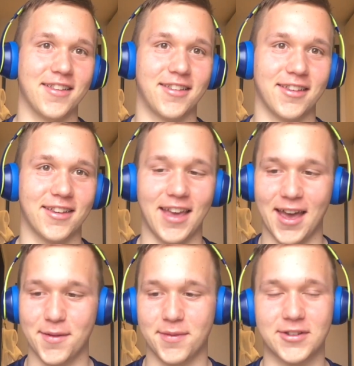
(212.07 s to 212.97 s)
as
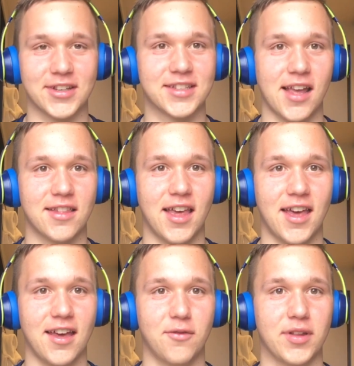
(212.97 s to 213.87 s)
Gabe's just said
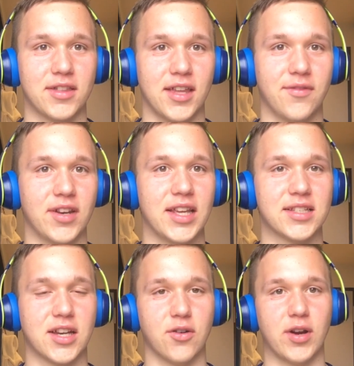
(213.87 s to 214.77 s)
there, with even
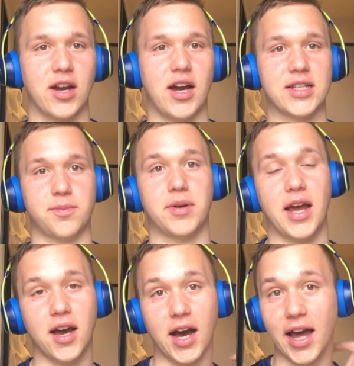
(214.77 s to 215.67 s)
his career as a
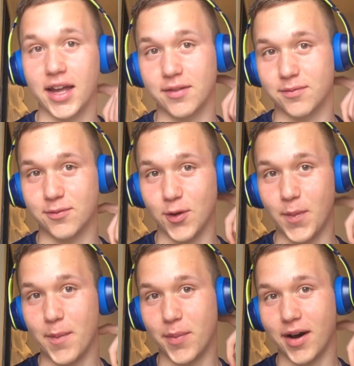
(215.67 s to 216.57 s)
player, I
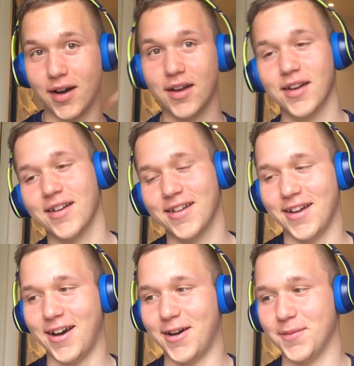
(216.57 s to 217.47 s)
remember,
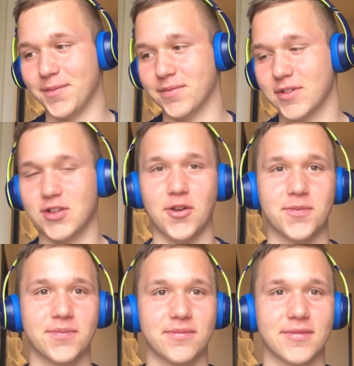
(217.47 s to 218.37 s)

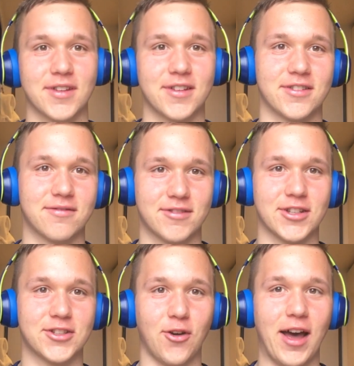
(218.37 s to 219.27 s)
so
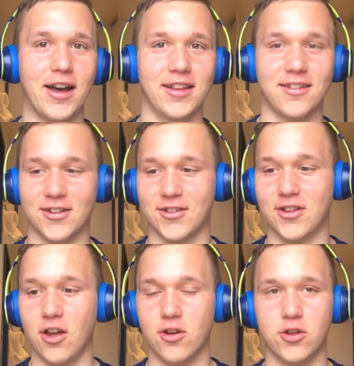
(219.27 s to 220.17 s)
just so our listeners
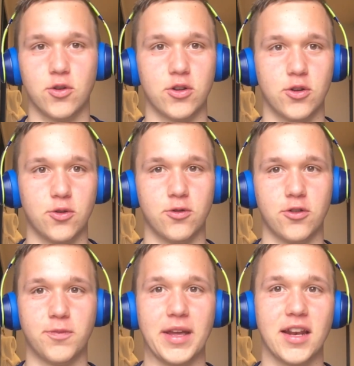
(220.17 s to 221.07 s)
know,
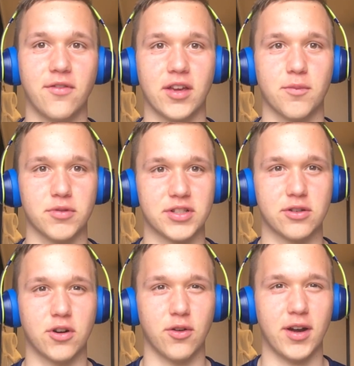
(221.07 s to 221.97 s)
you've been living in
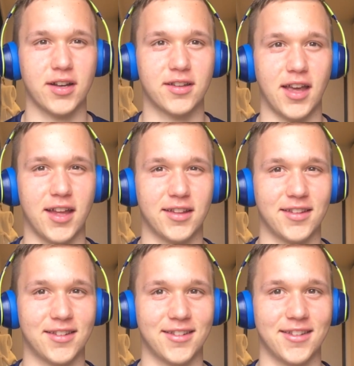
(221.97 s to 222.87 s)
Brazil, correct? And
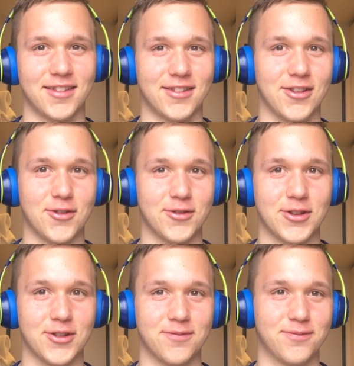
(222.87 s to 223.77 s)

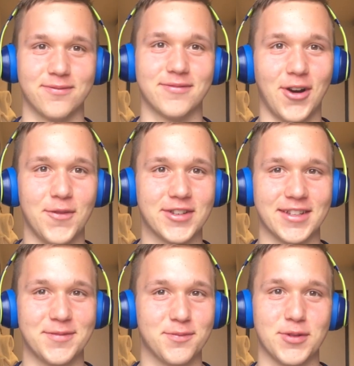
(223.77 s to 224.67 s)
you
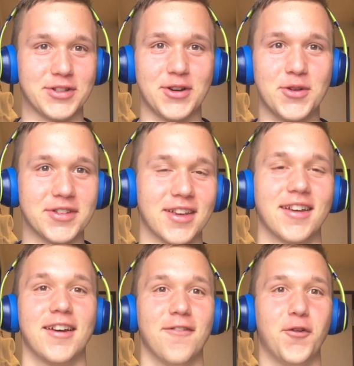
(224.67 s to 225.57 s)
obviously, Brazil is
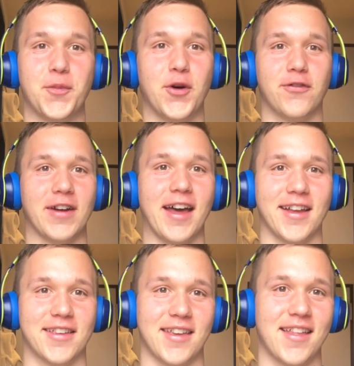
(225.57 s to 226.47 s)
football
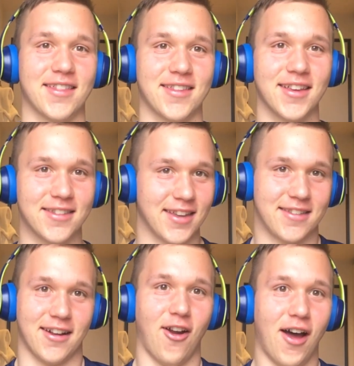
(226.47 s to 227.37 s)
fanatics, and
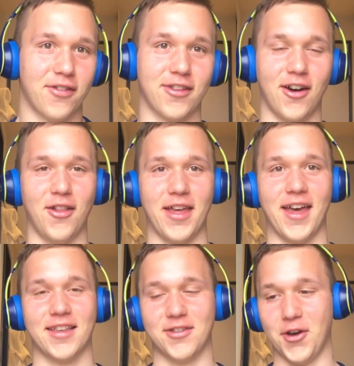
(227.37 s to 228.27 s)
it's a lifestyle
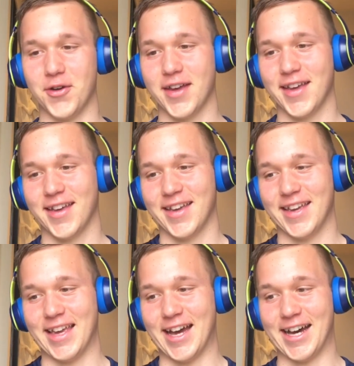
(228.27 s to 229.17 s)
there. So,
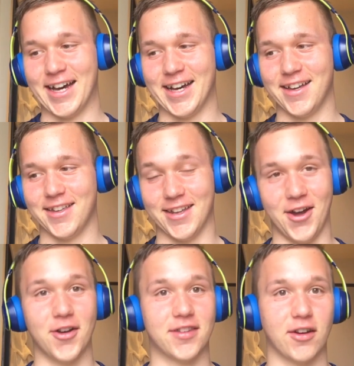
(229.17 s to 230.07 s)

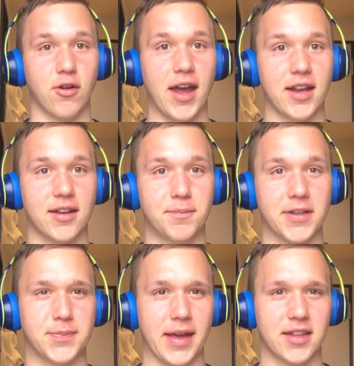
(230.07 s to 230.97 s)
it's a great
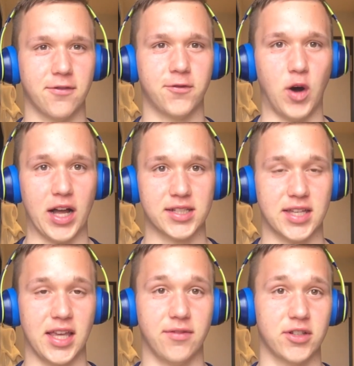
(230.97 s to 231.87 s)
perspective for us
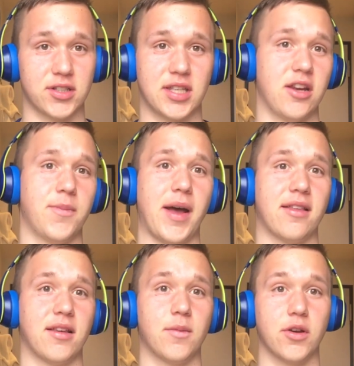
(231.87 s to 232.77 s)
to even just hear
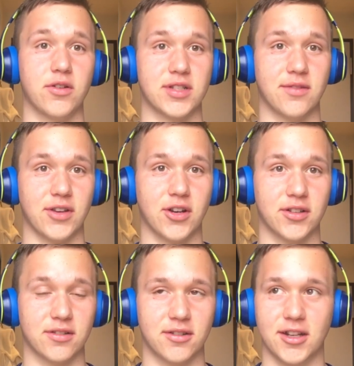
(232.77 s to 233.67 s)
about someone who's living
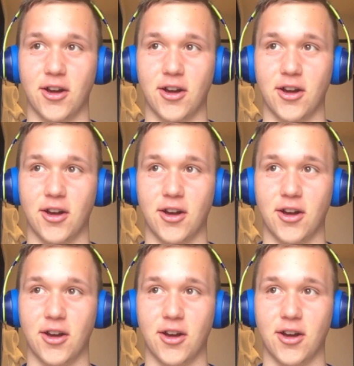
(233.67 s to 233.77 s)
on,